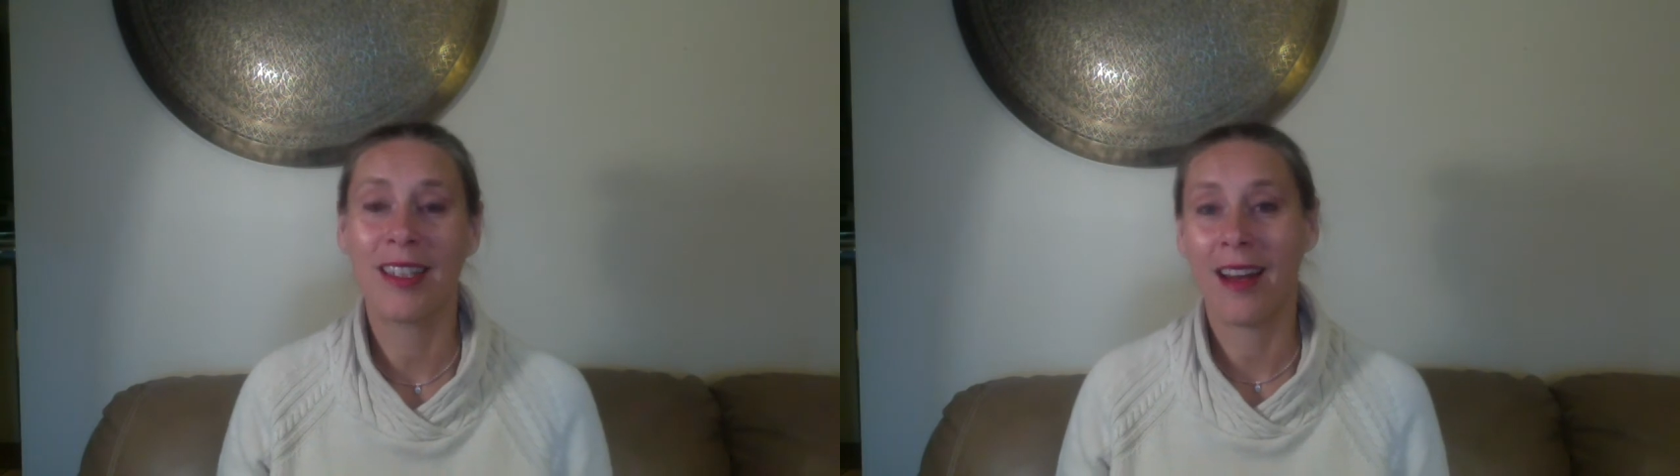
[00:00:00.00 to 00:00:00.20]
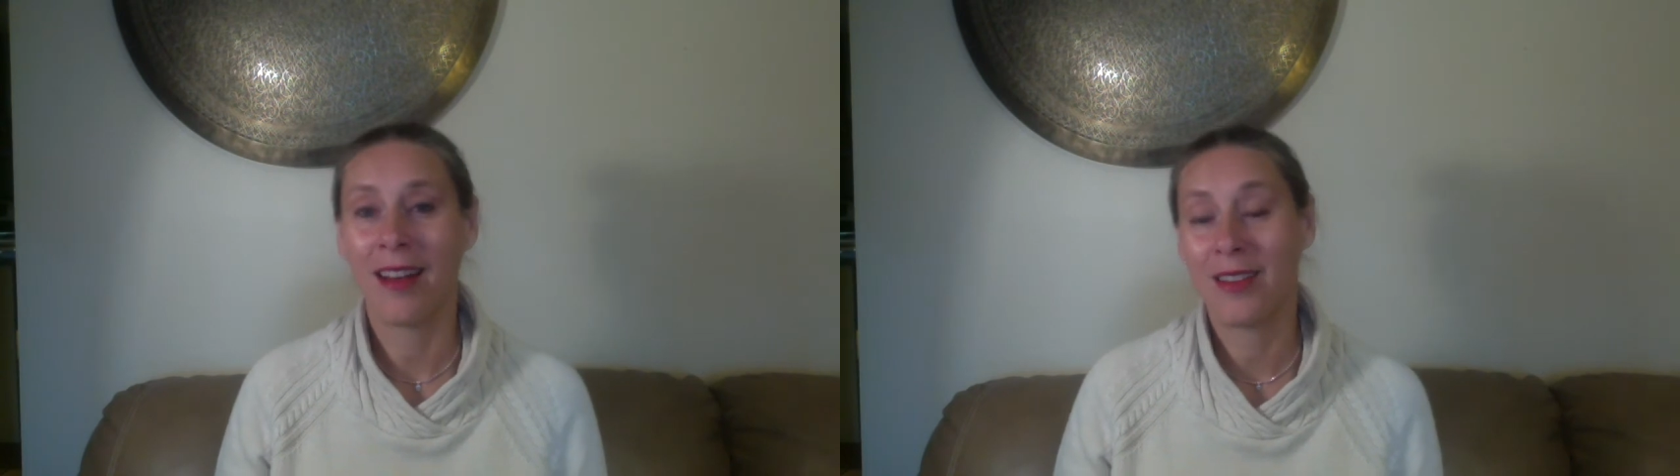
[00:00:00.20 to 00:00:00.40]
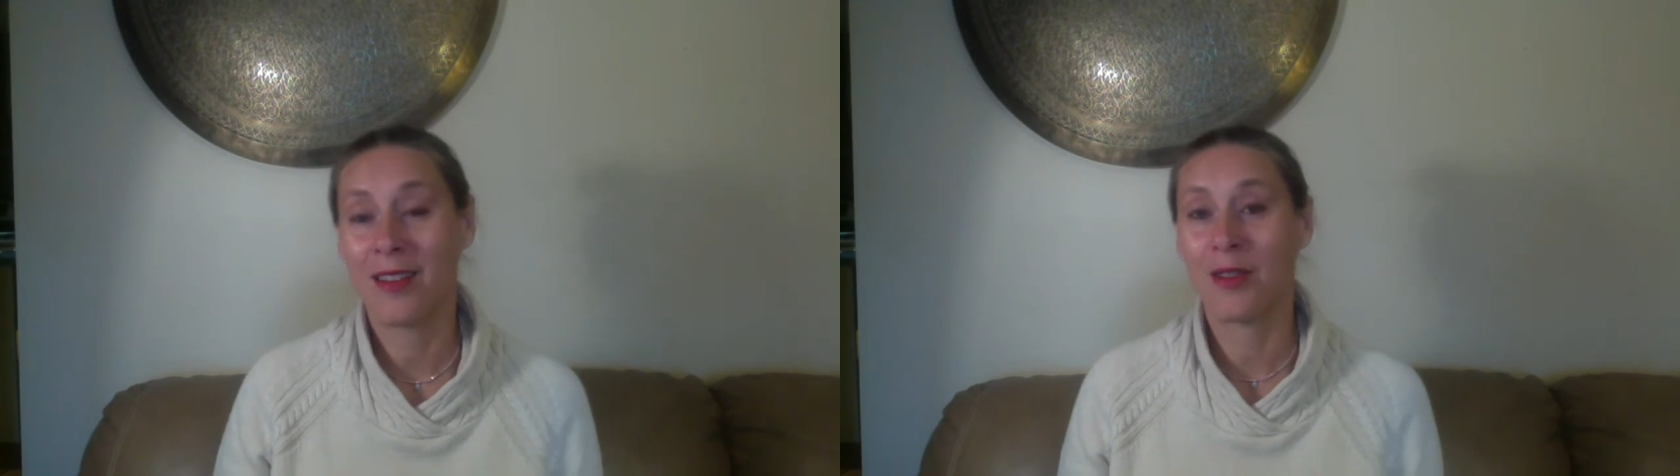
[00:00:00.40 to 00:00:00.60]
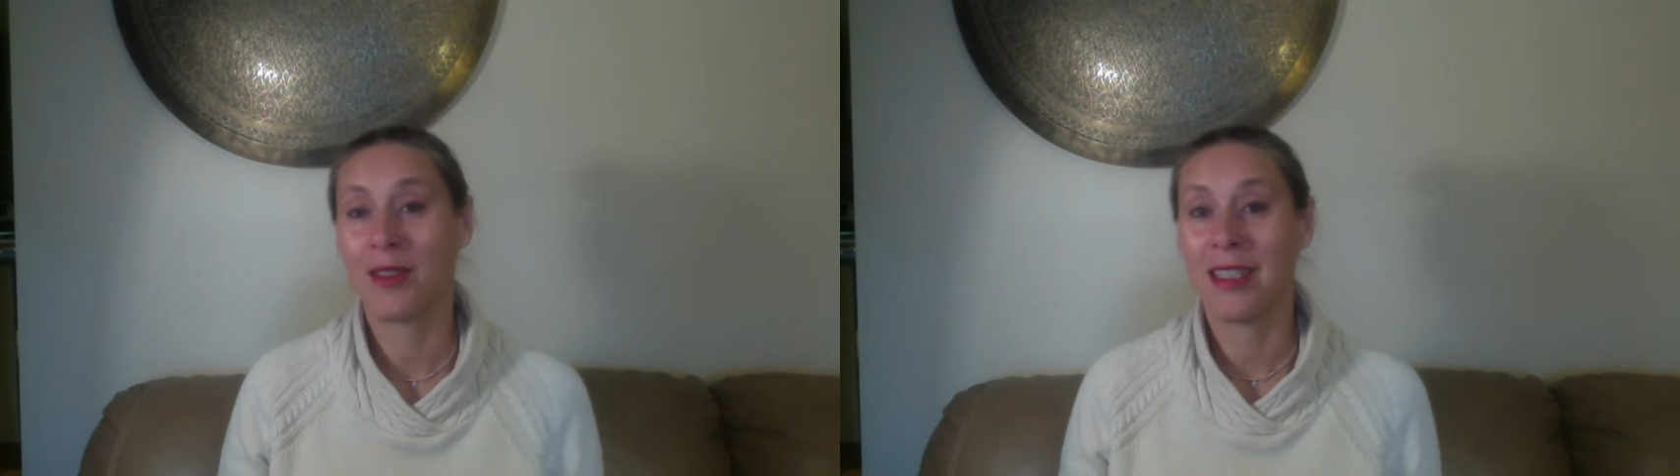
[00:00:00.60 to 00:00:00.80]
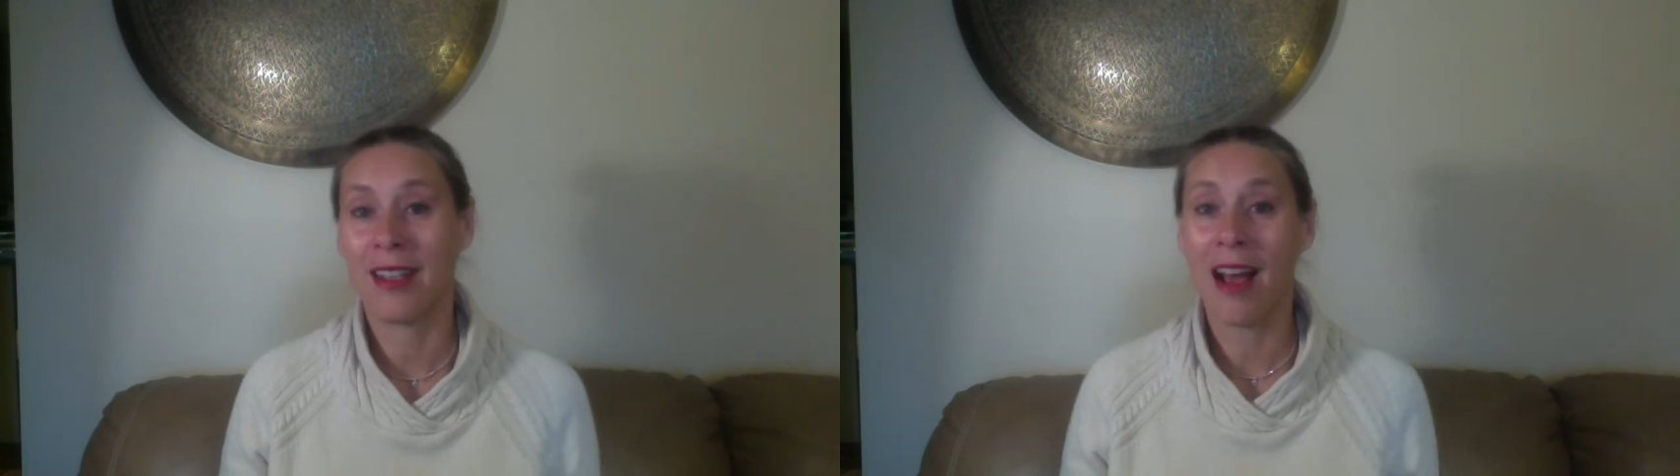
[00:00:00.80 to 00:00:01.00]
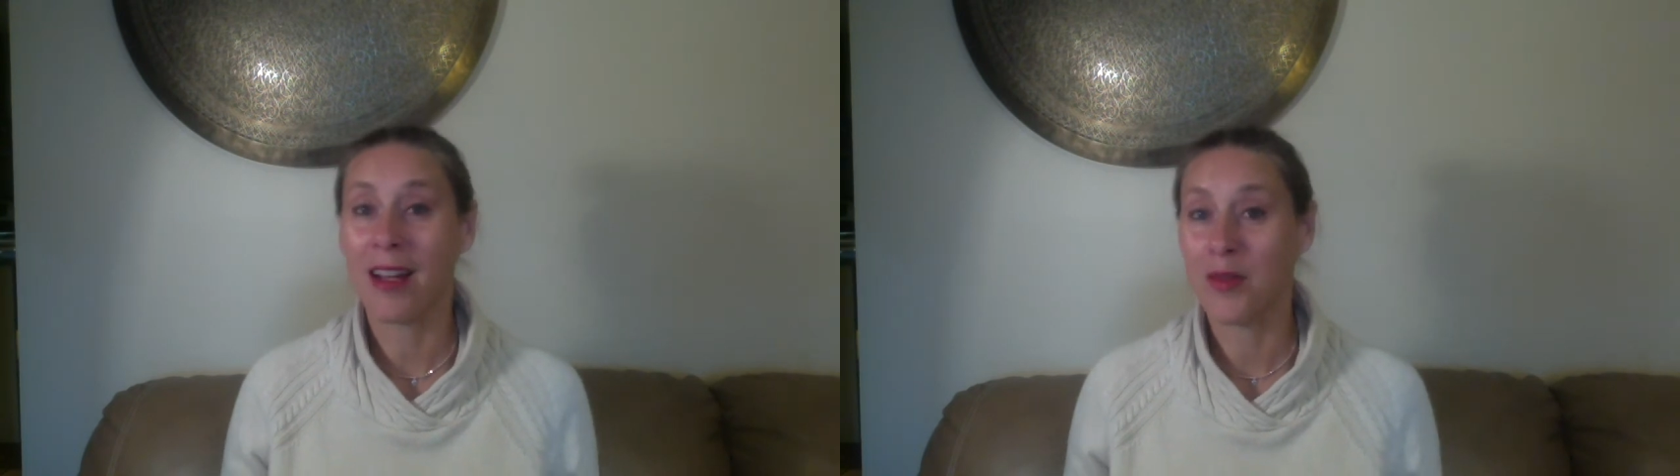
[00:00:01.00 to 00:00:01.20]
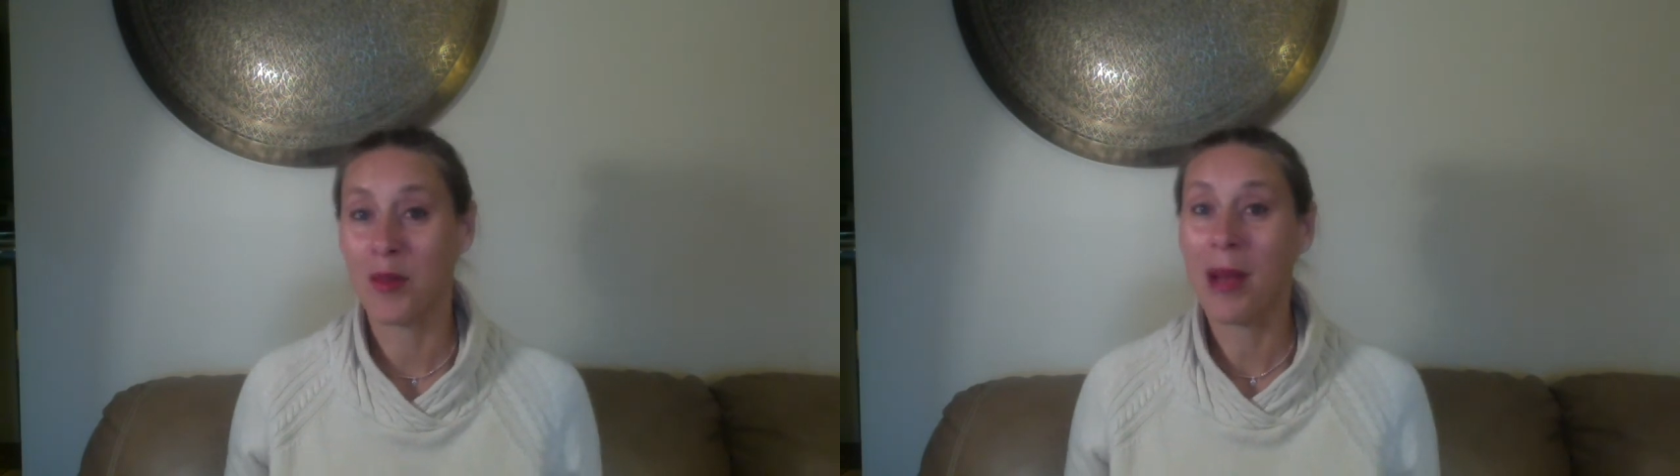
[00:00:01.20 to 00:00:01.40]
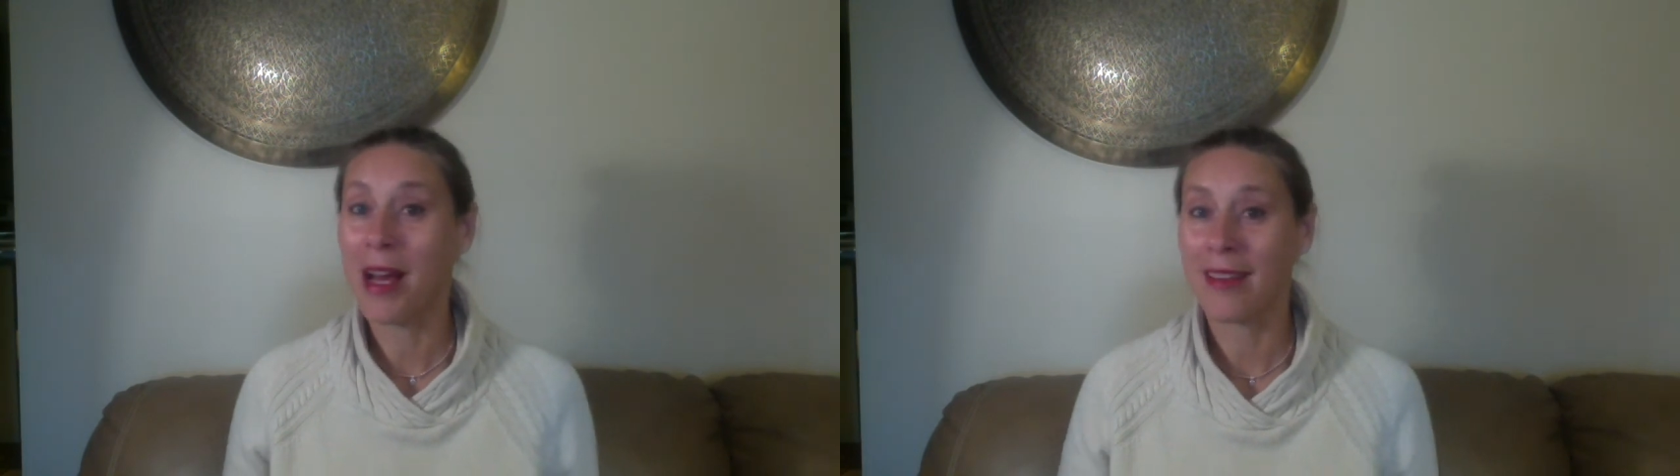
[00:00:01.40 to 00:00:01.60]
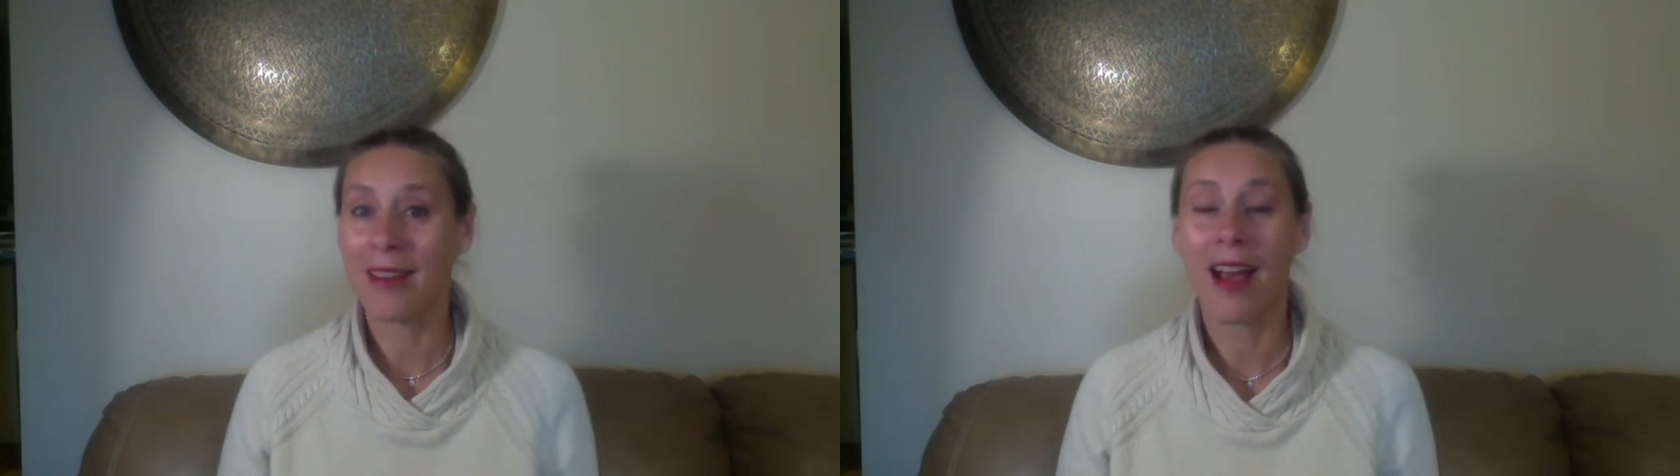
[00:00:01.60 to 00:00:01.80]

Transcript: and it's certainly an act of empathic